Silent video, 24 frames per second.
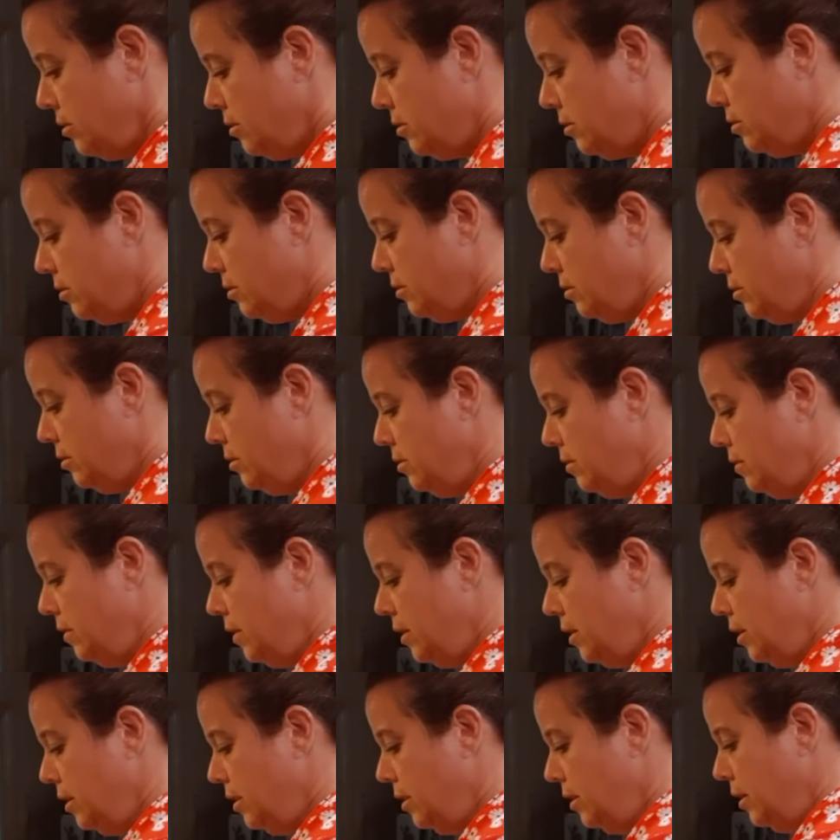Stir
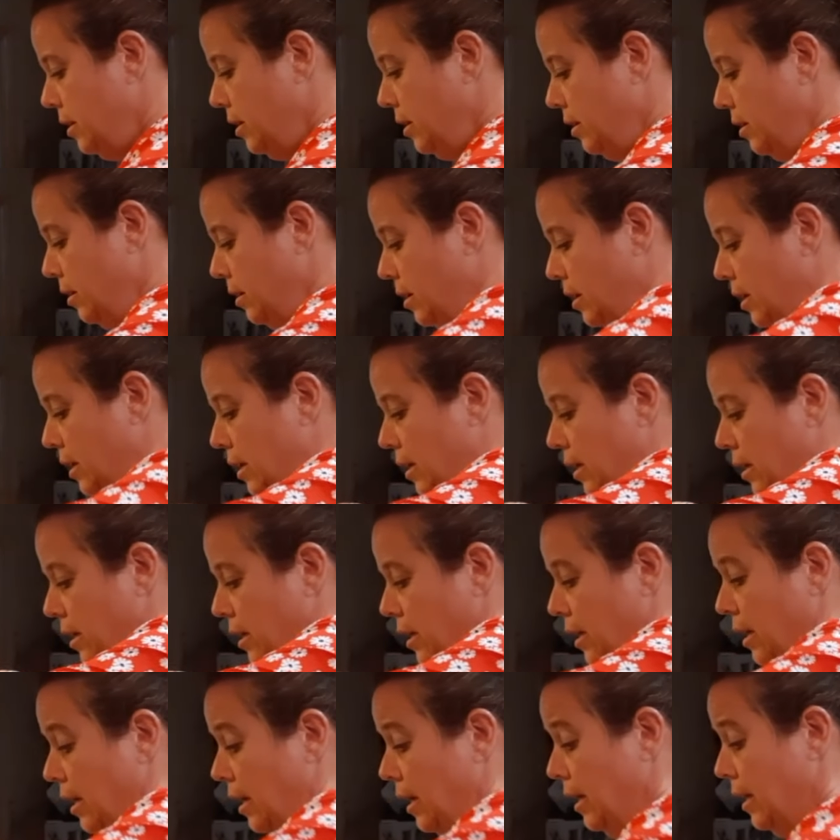it in there.
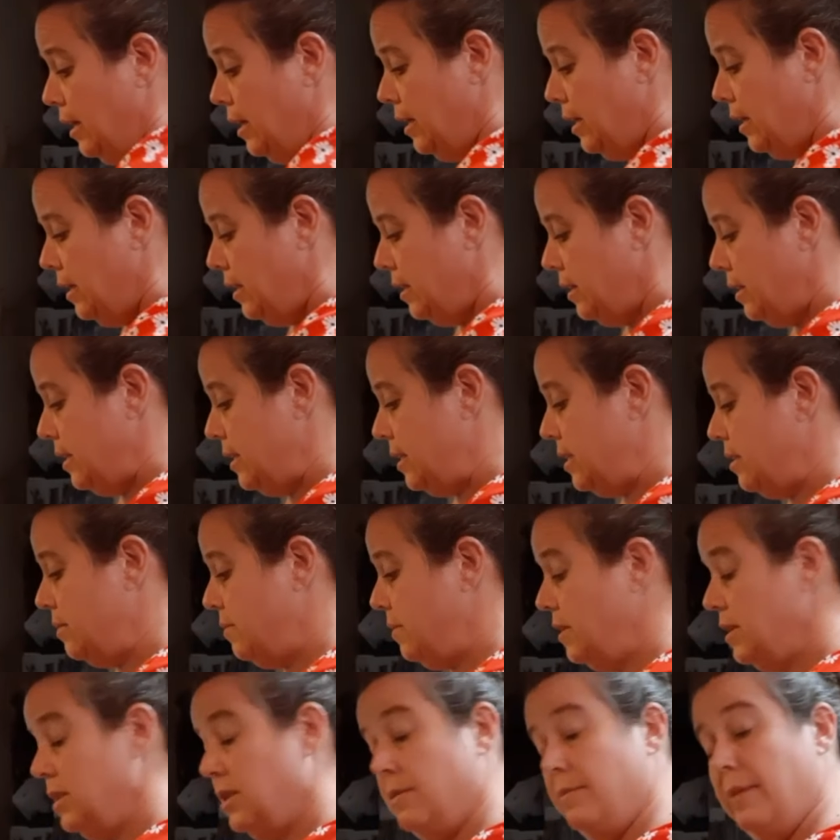This is
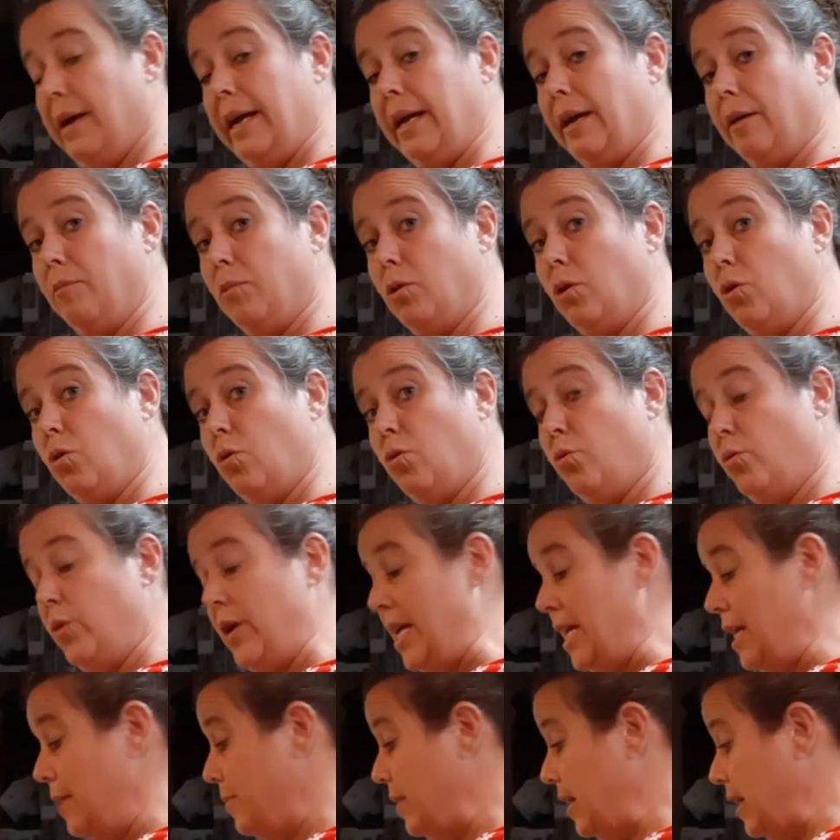supposed to make them
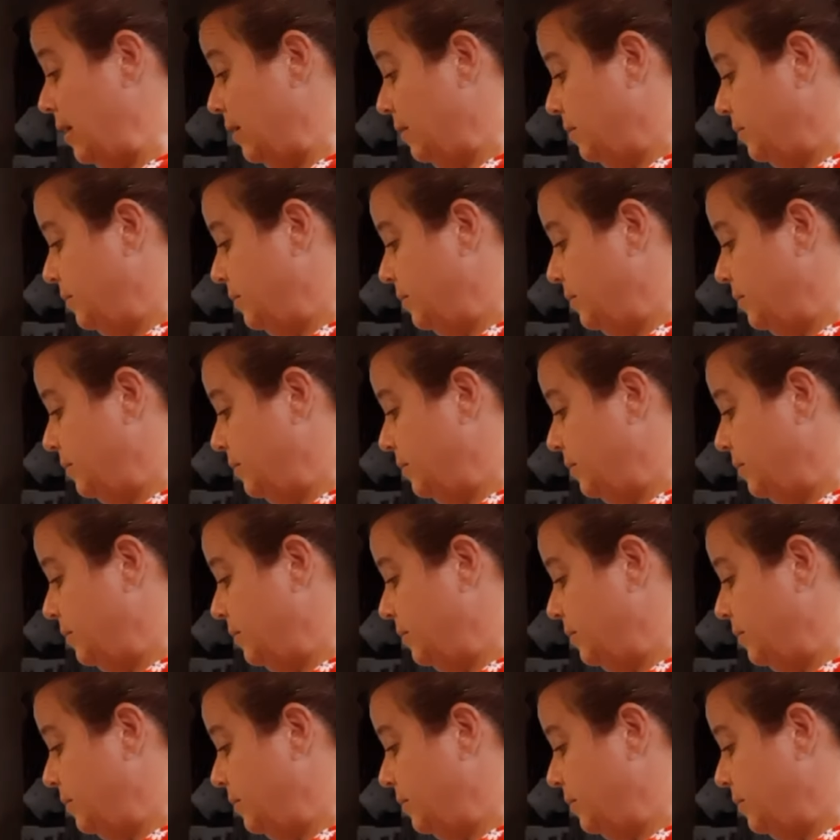creamy.